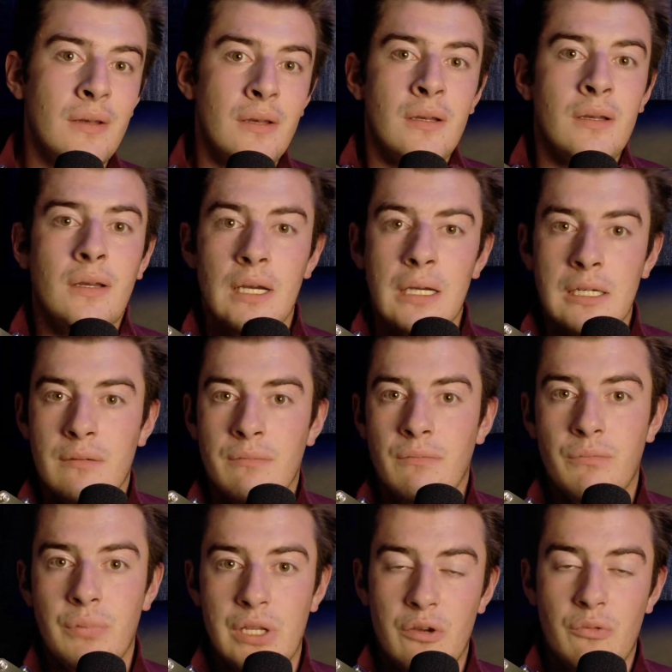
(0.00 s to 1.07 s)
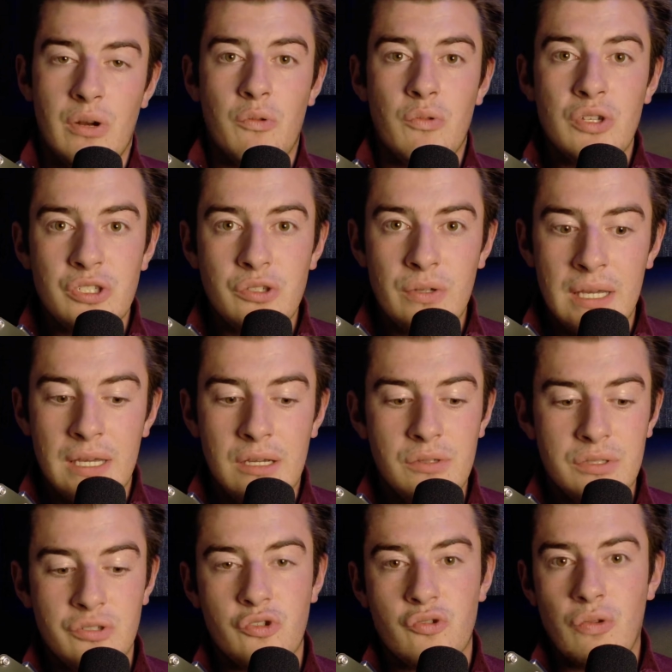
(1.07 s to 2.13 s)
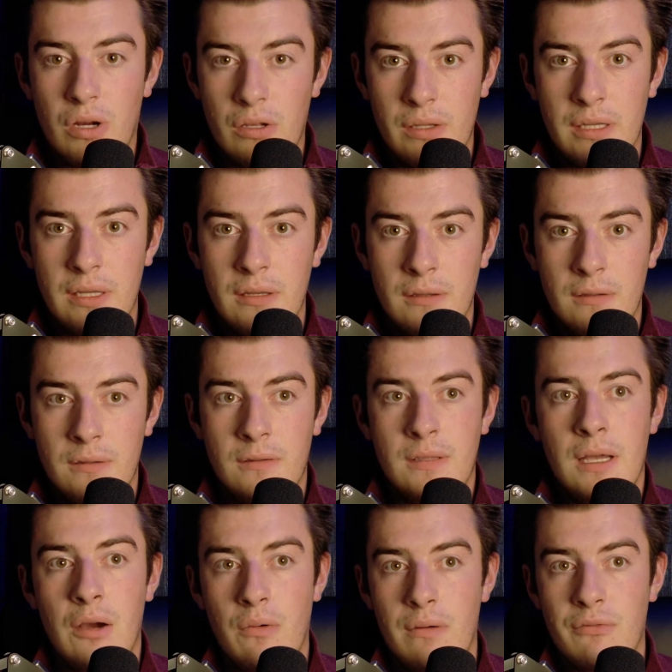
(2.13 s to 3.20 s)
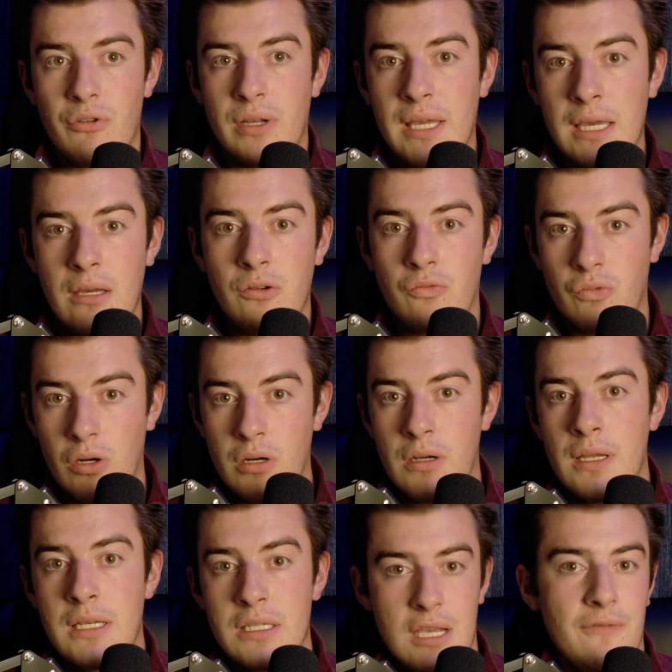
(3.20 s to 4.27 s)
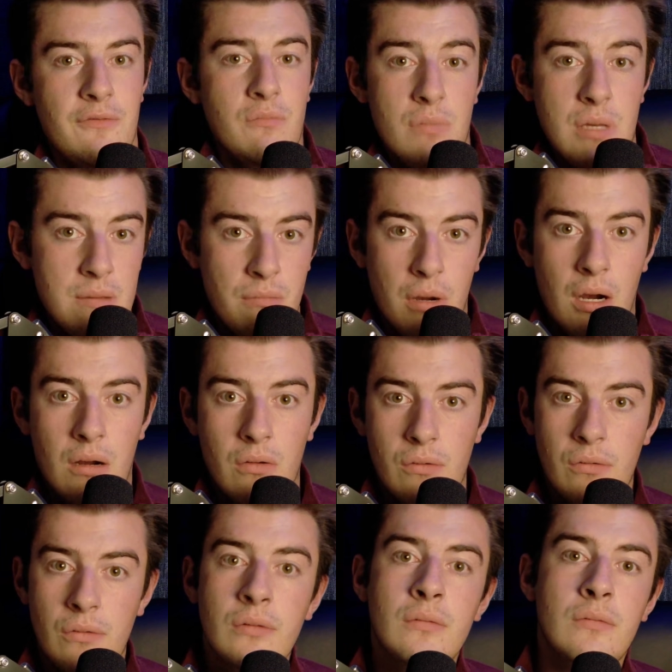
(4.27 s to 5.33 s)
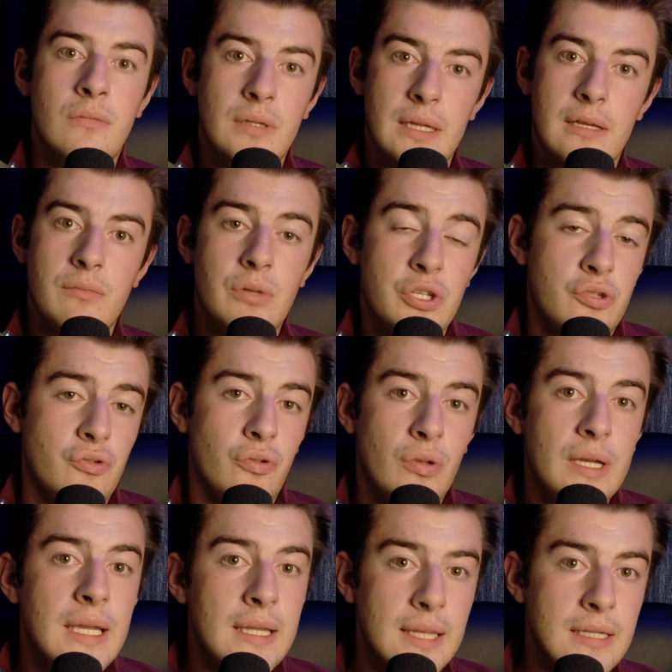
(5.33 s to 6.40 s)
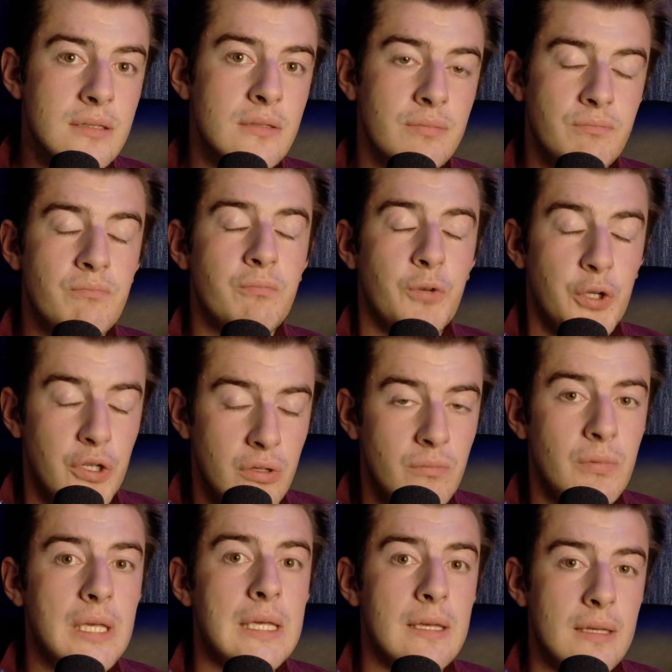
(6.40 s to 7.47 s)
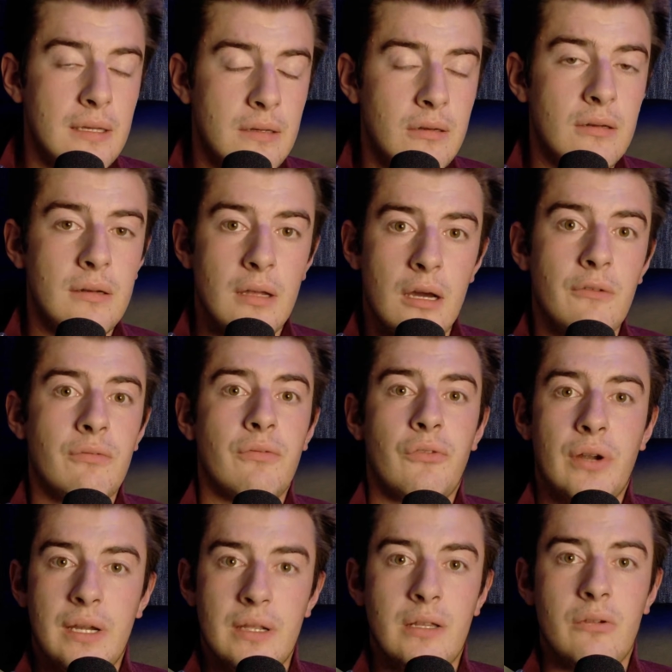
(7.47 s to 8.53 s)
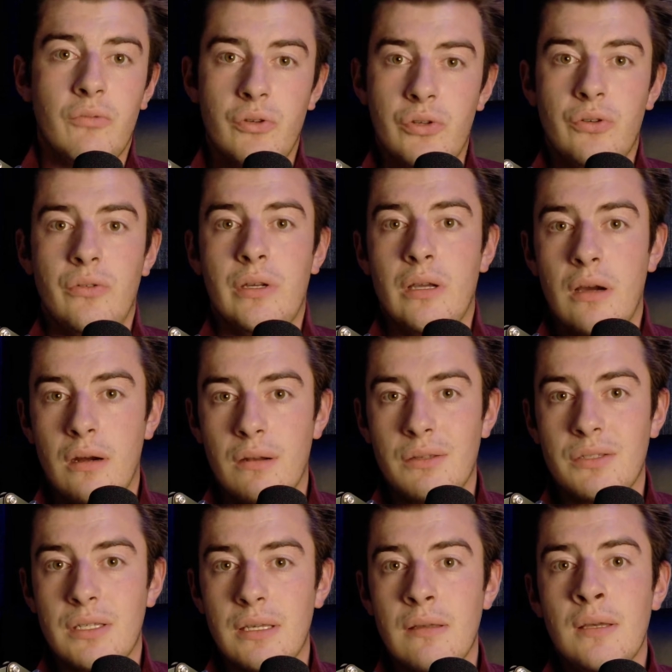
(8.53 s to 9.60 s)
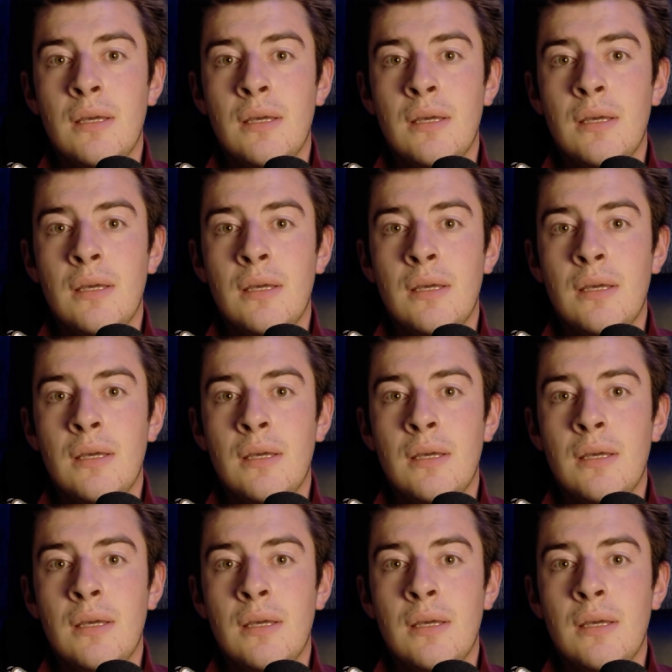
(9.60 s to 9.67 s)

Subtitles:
But yeah, when I was doing it, it was struggling. However, it can run a 7B model like Mistral, and that's going to be good enough for anything we're doing, honestly,